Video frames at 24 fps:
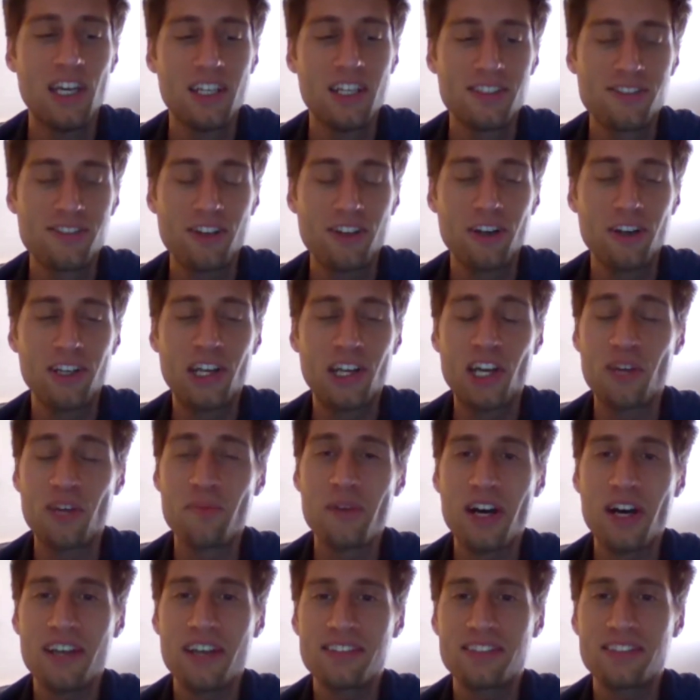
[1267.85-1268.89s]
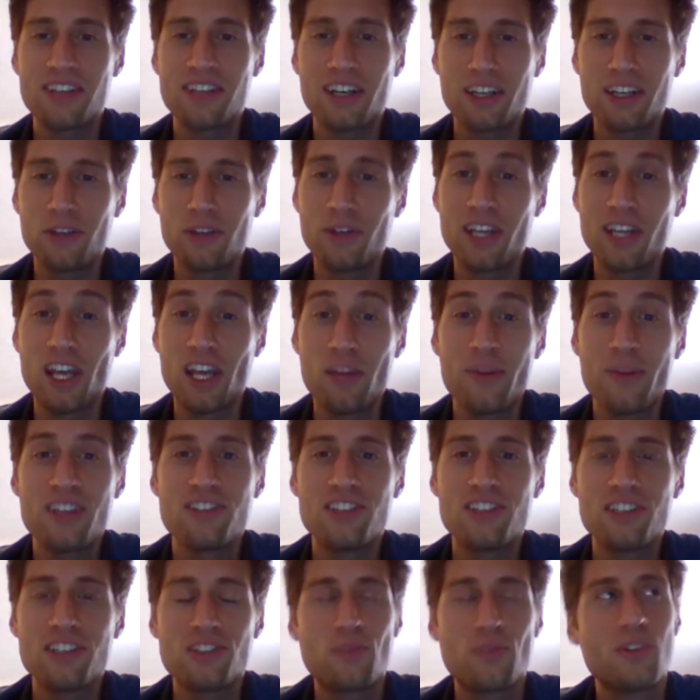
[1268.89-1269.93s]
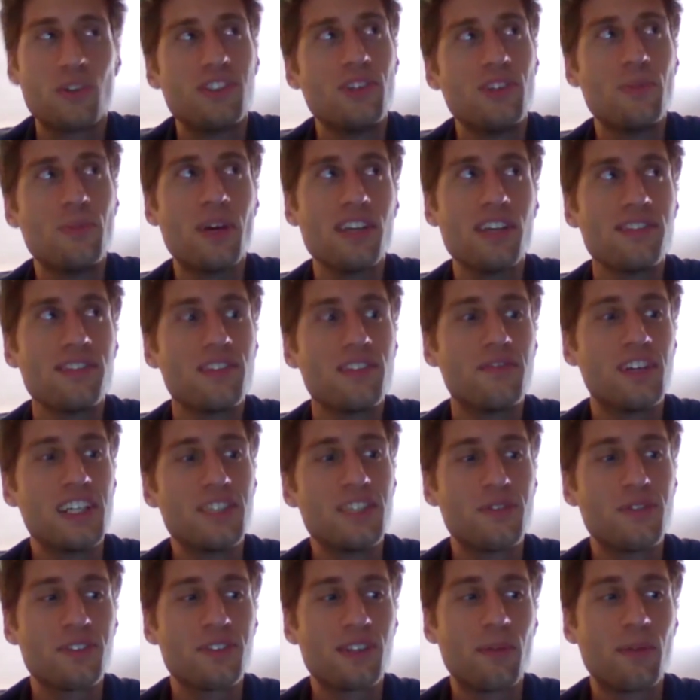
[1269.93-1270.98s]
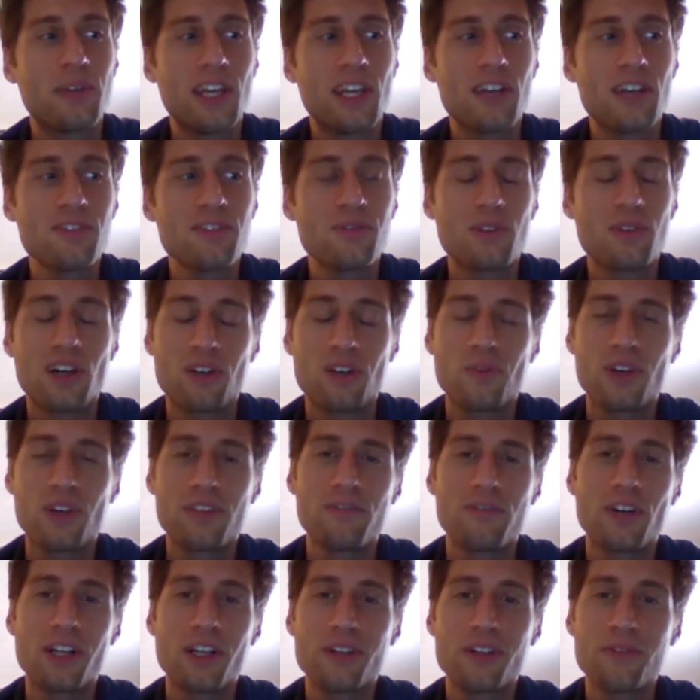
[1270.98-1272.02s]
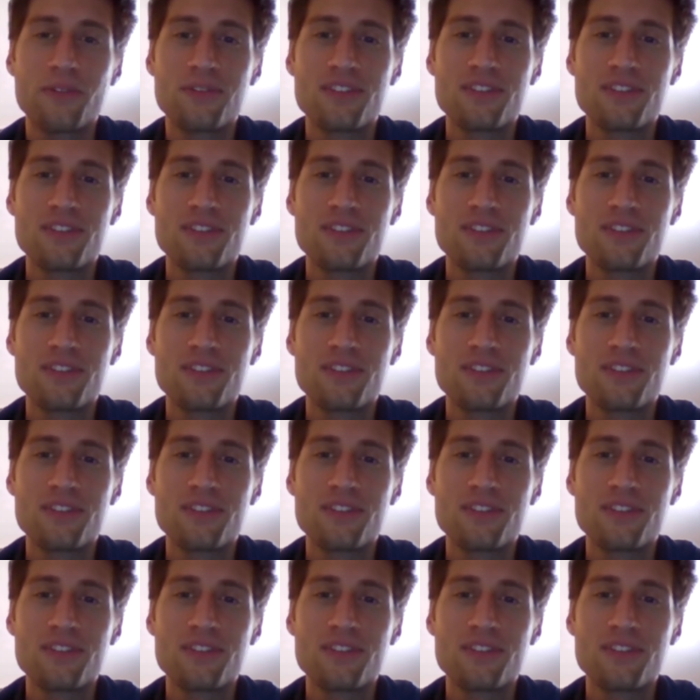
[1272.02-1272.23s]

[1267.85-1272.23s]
started on a bus talking to an animation teacher, what's your best advice for somebody else who kind of want to follow